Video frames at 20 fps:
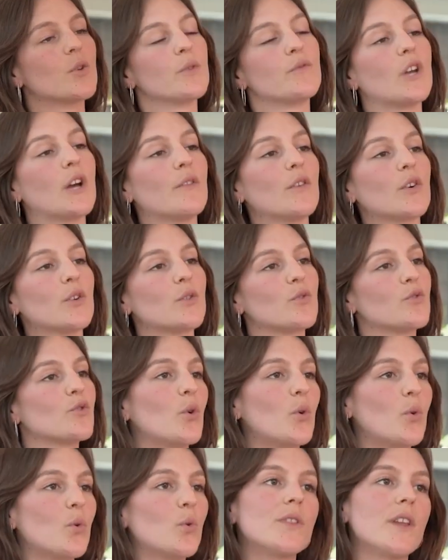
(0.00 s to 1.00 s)
So if you have a
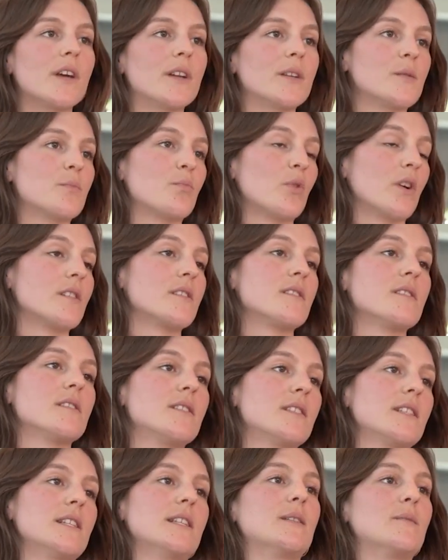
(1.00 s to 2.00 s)
control that is
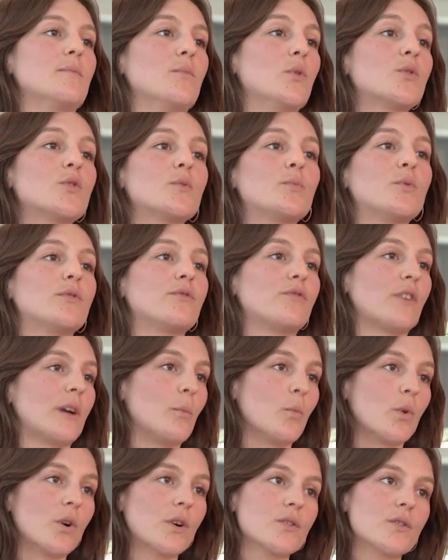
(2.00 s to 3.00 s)
present in multiple
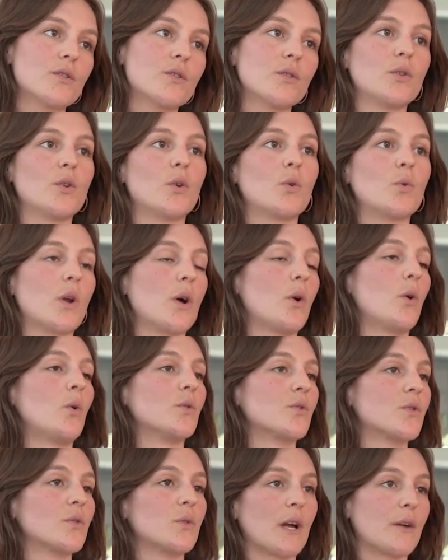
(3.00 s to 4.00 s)
frameworks, you don't
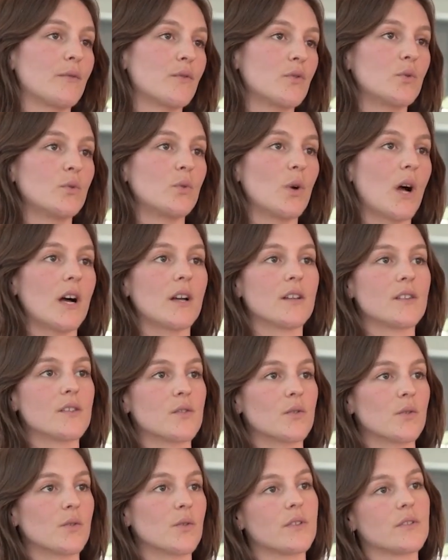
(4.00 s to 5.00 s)
also have to
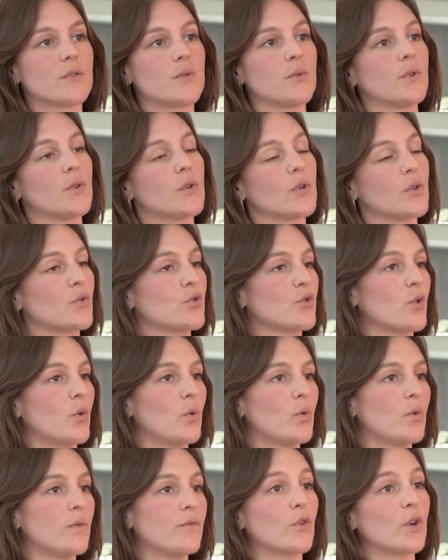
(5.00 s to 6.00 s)
answer to the
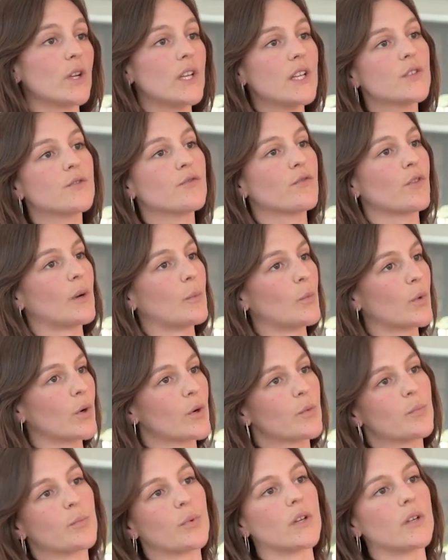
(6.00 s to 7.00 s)
control for each framework.
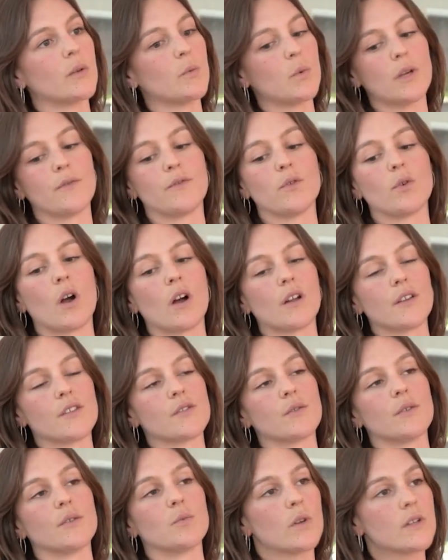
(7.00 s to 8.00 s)
But if you
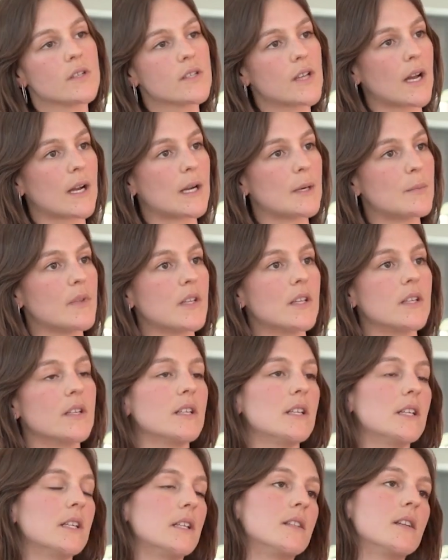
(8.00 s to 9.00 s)
answer it one time, then
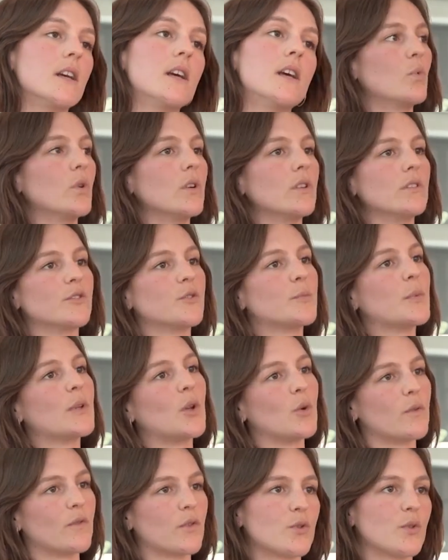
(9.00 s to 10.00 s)
it will spill
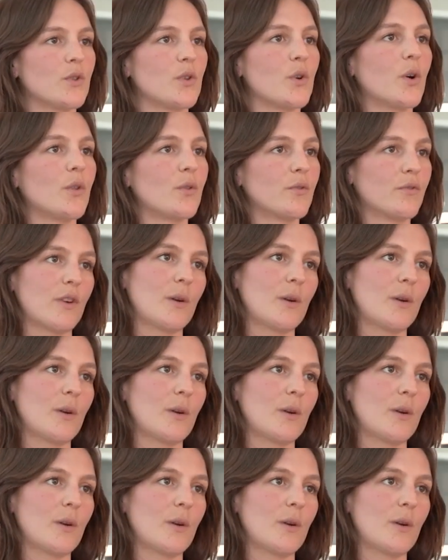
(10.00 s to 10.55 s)
over to the other